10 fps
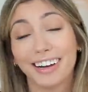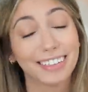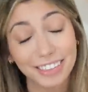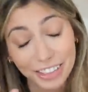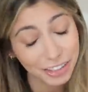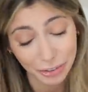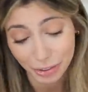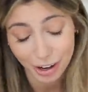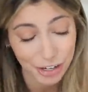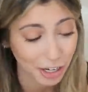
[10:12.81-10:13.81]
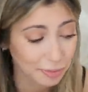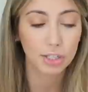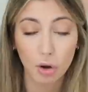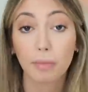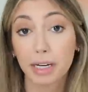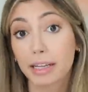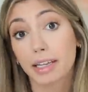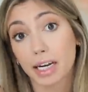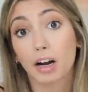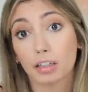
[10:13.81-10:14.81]
there's just no logic. So
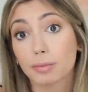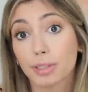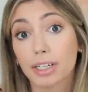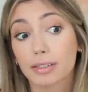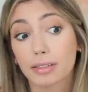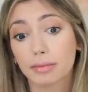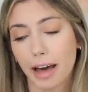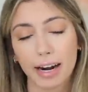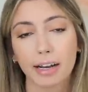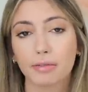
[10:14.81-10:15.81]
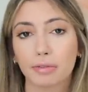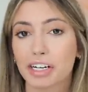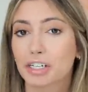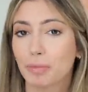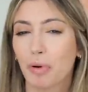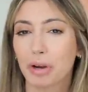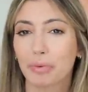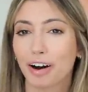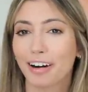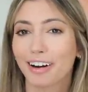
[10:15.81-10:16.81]
immediately I called the police. That had reached a point
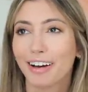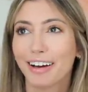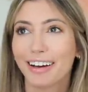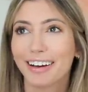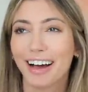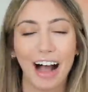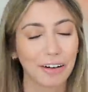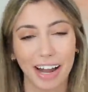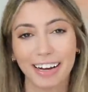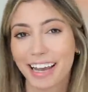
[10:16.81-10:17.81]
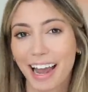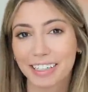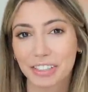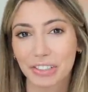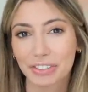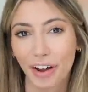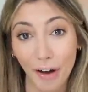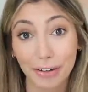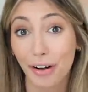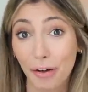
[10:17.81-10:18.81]
where, okay, I can't just
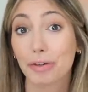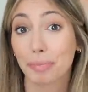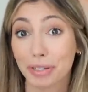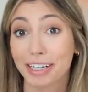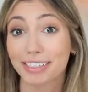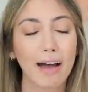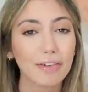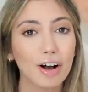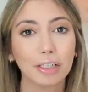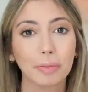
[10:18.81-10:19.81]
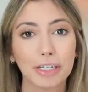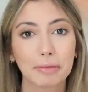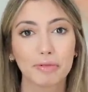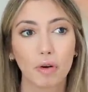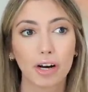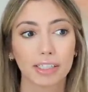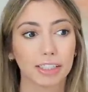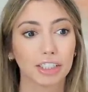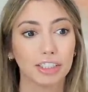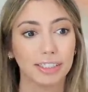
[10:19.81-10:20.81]
not call the police. I haven't called the police before because I
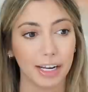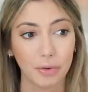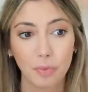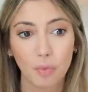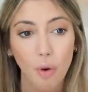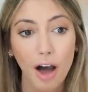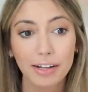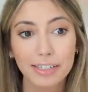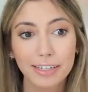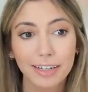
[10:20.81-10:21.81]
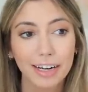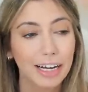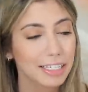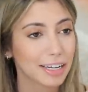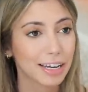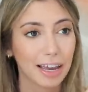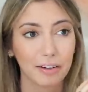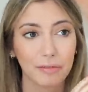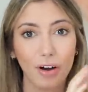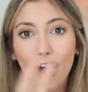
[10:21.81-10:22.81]
just didn't want to get
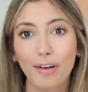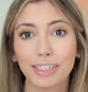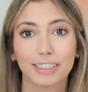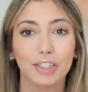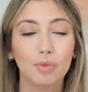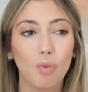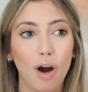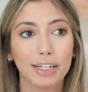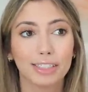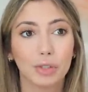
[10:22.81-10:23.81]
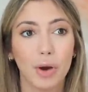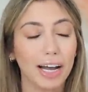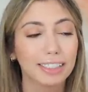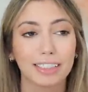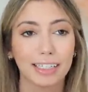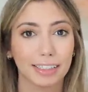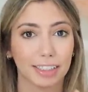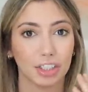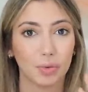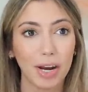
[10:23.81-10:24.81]
involved. I didn't want to escalate the
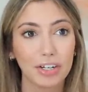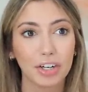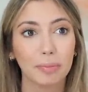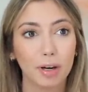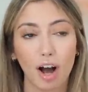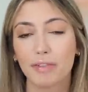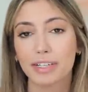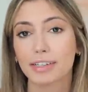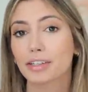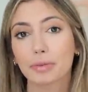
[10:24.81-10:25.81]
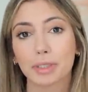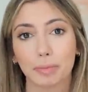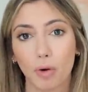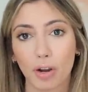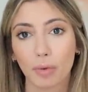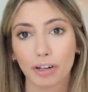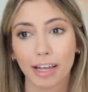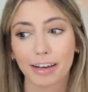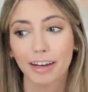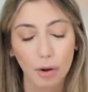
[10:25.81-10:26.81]
situation, but obviously there was a point where
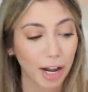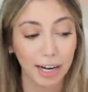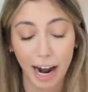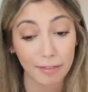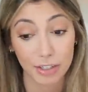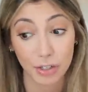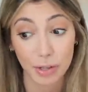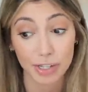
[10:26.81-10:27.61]
like, okay, I have to do